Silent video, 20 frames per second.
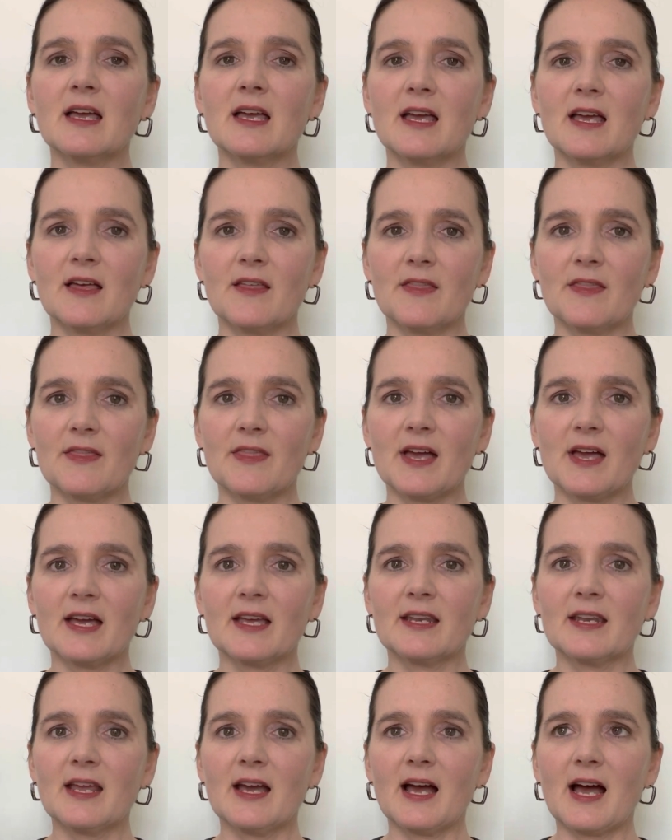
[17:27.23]
And
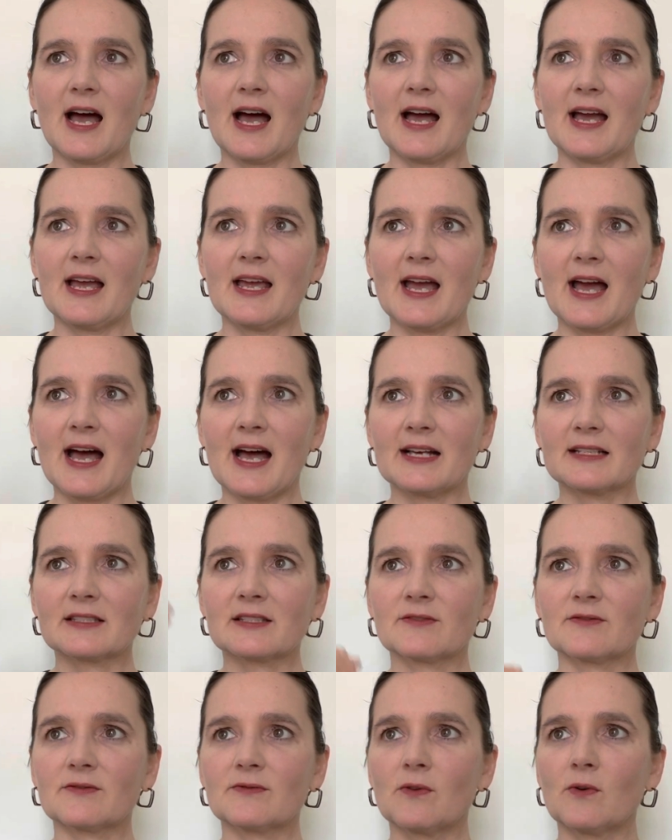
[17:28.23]
then I ask
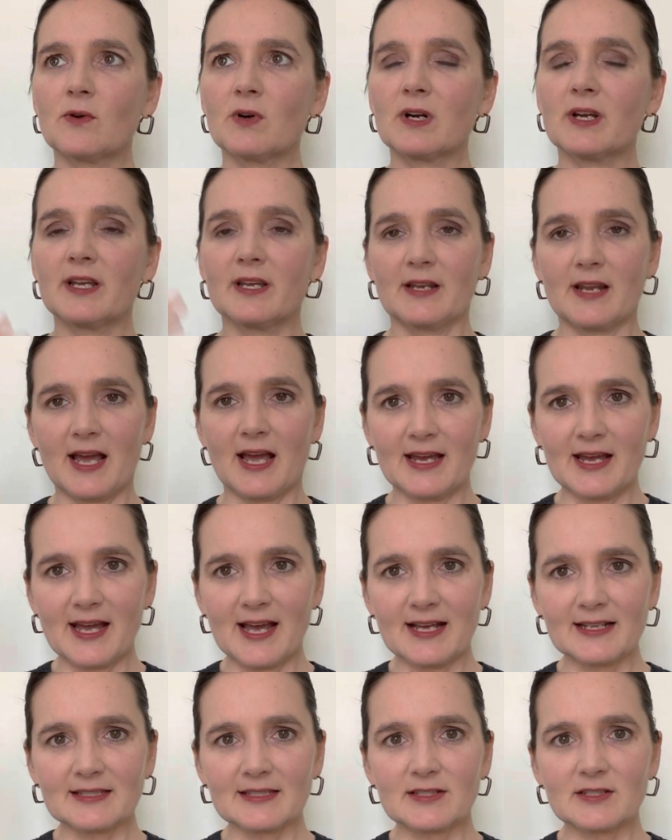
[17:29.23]

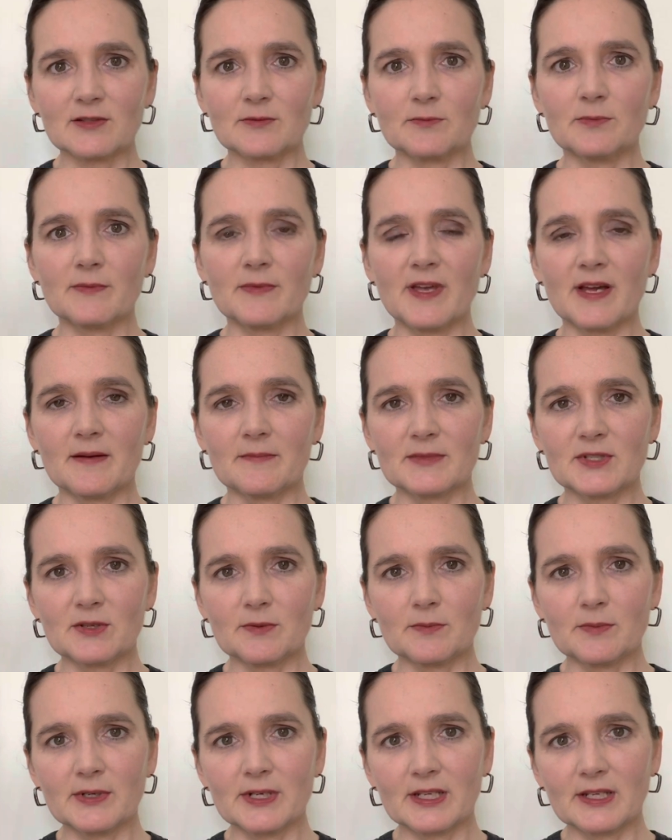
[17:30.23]
them to
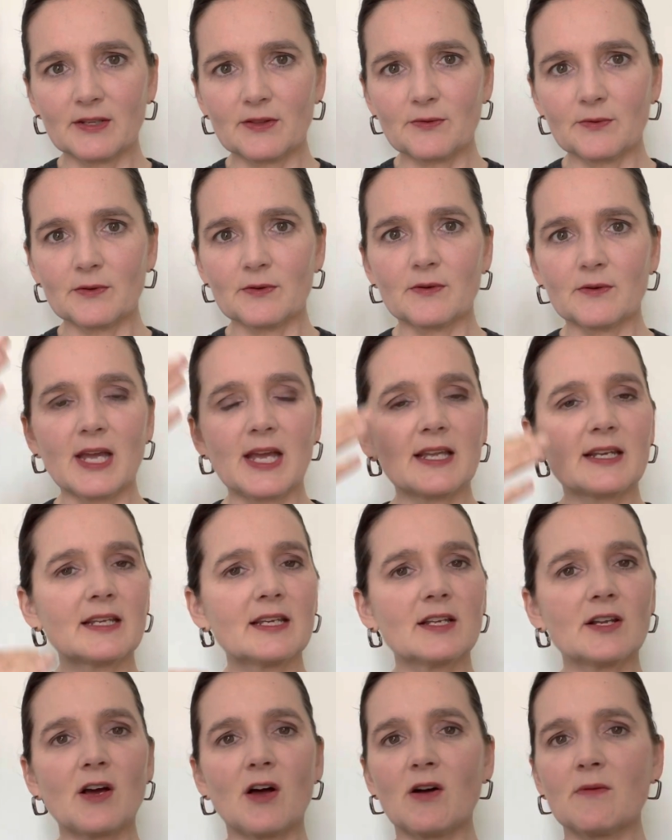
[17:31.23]
bring through
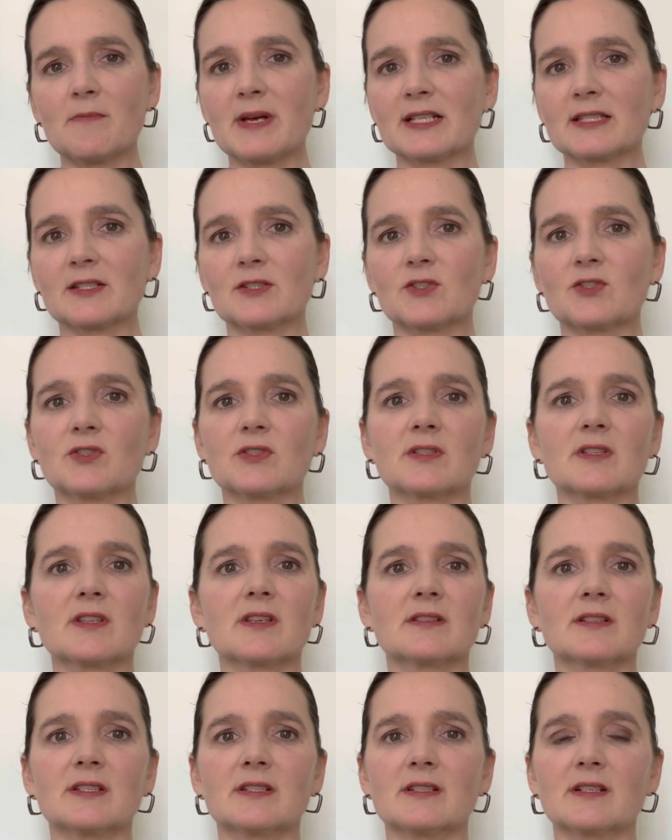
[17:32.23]
any and all messages
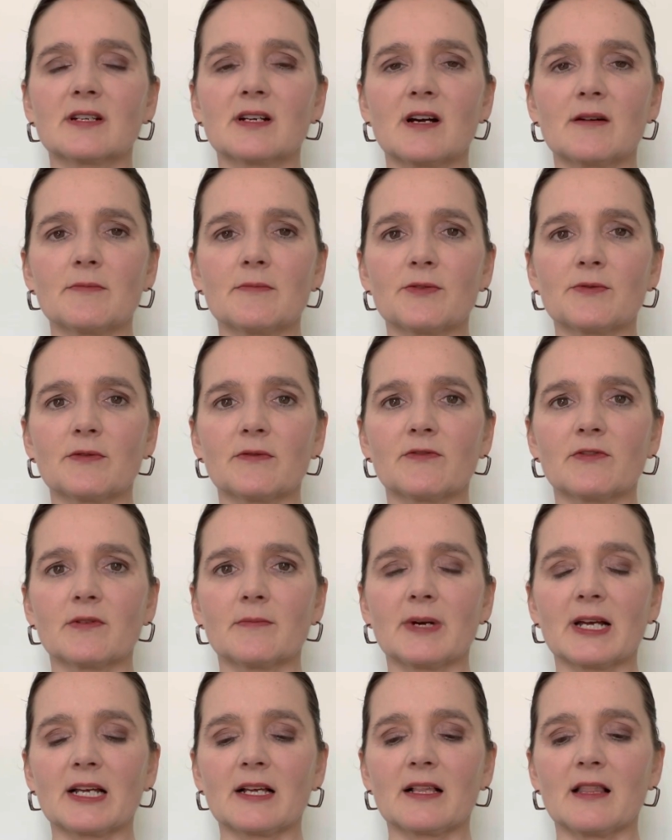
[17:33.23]
that need to come through for
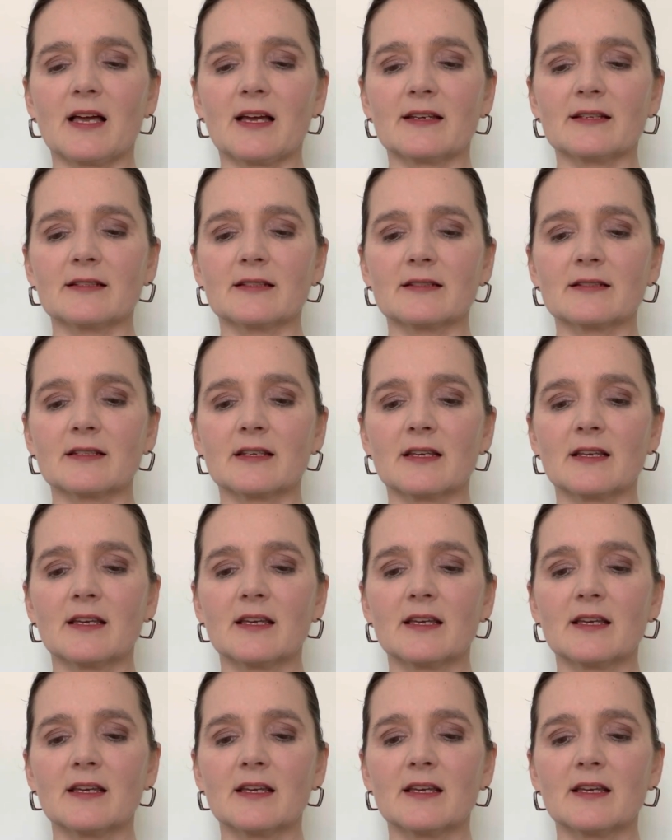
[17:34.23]
my client.